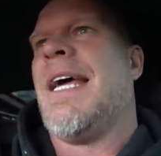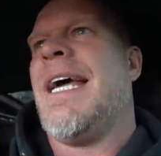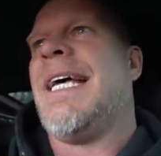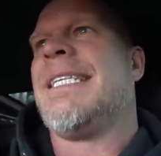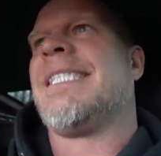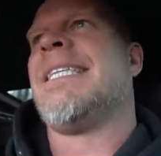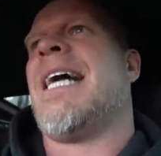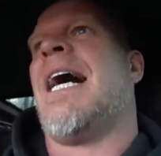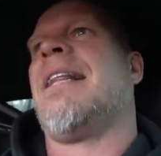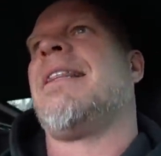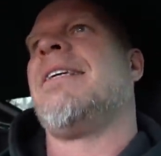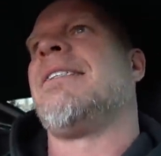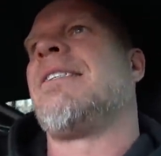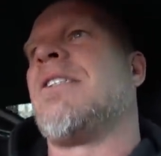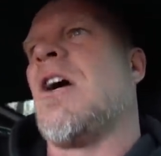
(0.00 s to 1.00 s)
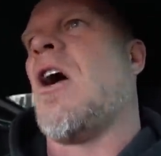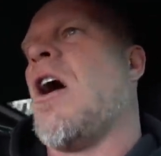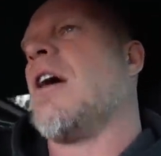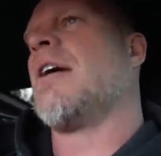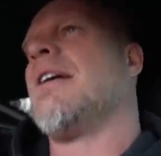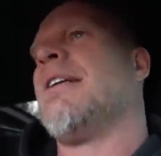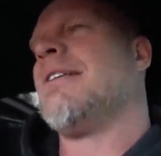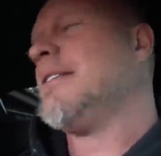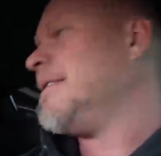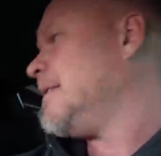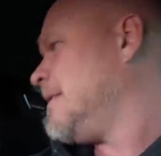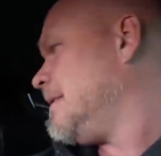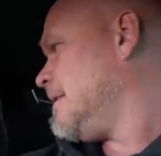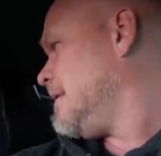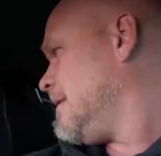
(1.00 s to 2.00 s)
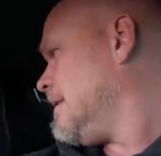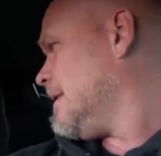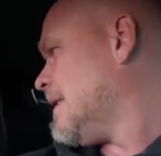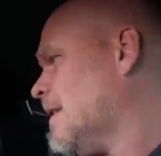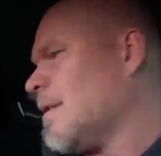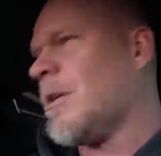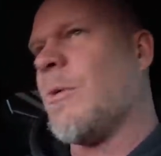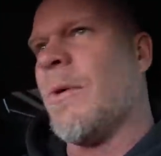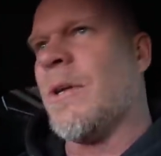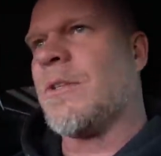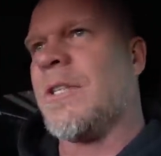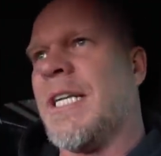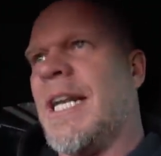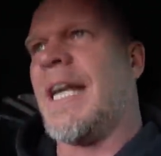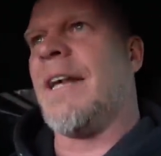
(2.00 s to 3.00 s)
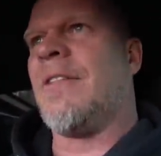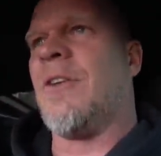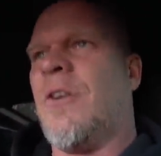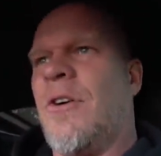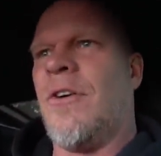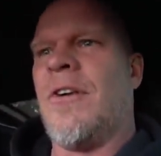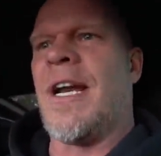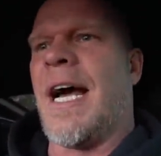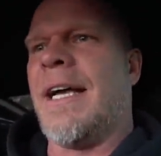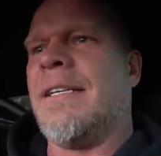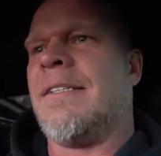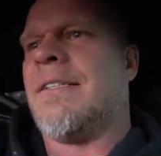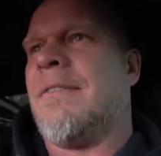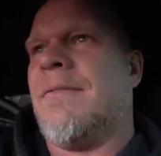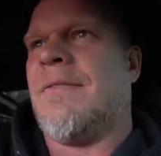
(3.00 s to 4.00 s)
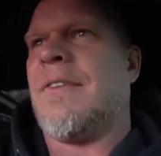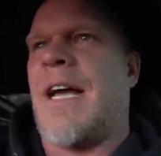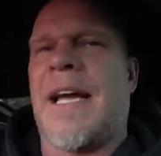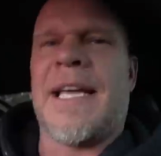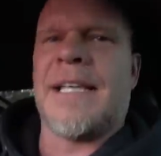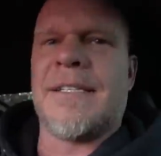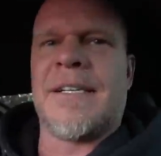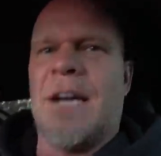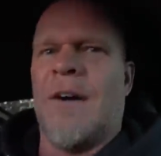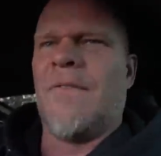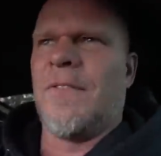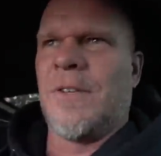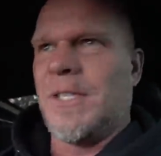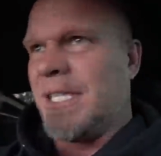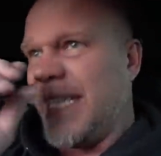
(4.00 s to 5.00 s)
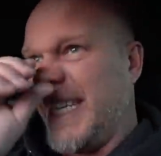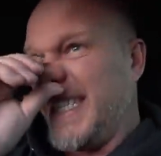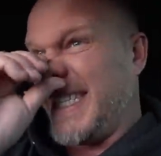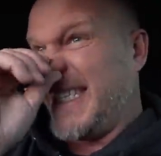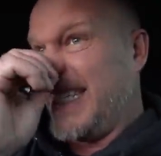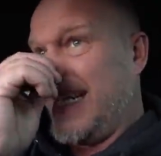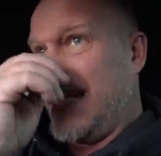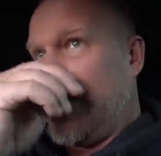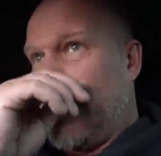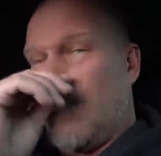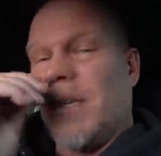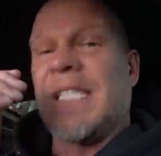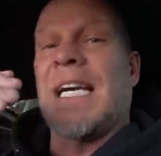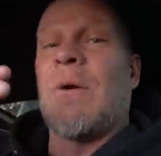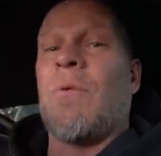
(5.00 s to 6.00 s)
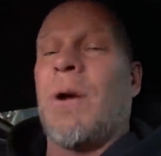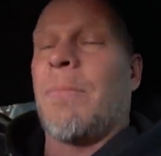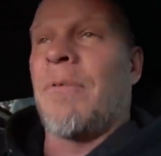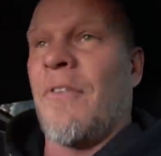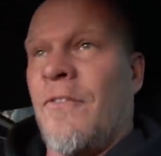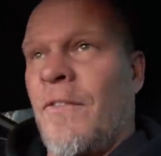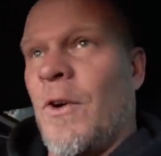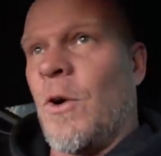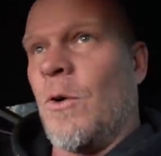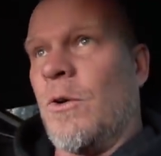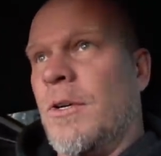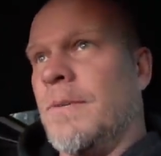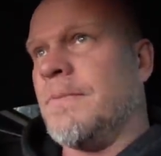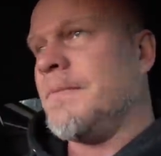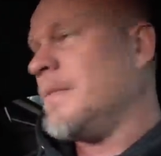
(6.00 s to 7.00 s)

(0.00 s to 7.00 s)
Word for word: It's not the stock, you know, quilted leather, nice, I guess, comfort seats, which I would have preferred.